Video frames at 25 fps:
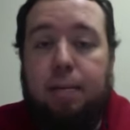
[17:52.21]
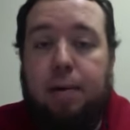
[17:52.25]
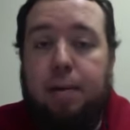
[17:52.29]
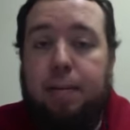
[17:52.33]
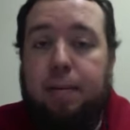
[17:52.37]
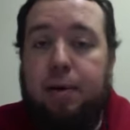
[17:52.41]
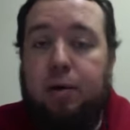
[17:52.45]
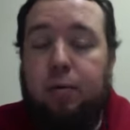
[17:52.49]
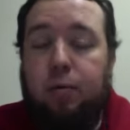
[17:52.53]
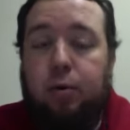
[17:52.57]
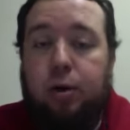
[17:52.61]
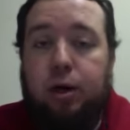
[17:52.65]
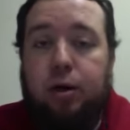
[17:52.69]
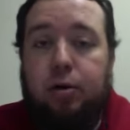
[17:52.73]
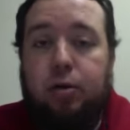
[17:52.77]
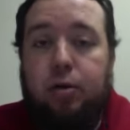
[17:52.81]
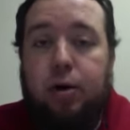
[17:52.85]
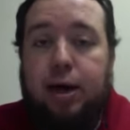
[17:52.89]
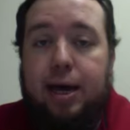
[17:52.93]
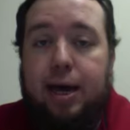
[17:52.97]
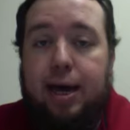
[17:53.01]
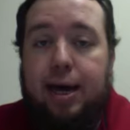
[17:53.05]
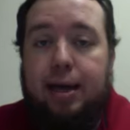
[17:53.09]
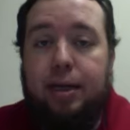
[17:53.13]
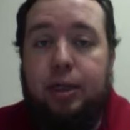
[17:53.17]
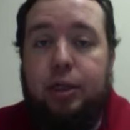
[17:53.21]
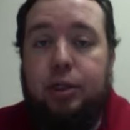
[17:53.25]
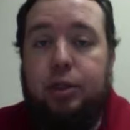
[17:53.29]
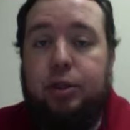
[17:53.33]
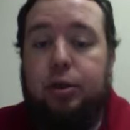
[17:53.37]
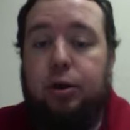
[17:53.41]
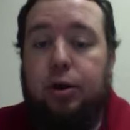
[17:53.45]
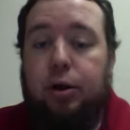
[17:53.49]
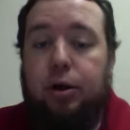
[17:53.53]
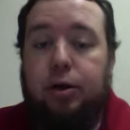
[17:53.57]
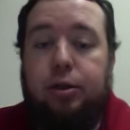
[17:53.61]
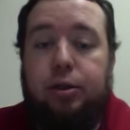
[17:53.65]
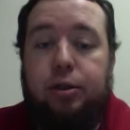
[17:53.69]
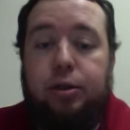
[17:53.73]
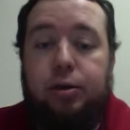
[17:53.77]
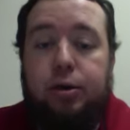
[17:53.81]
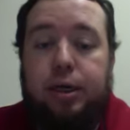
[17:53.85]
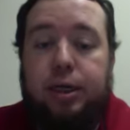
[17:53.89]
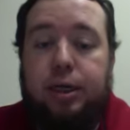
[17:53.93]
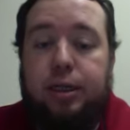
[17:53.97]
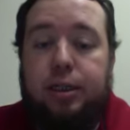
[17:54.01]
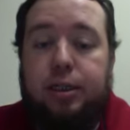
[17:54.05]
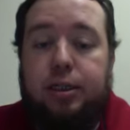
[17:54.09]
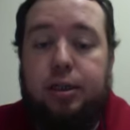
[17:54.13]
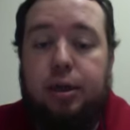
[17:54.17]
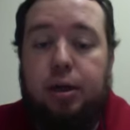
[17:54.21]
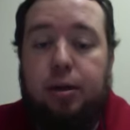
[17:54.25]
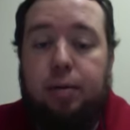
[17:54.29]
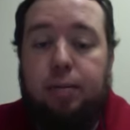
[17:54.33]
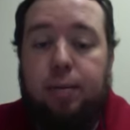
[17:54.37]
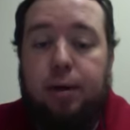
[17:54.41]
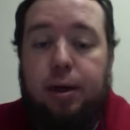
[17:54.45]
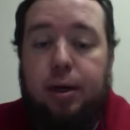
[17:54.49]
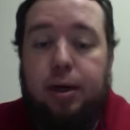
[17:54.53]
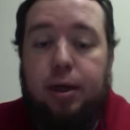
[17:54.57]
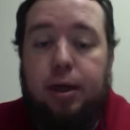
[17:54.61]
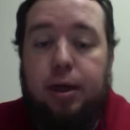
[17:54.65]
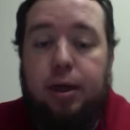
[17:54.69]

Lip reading: Maybe you want to go ahead and start doing some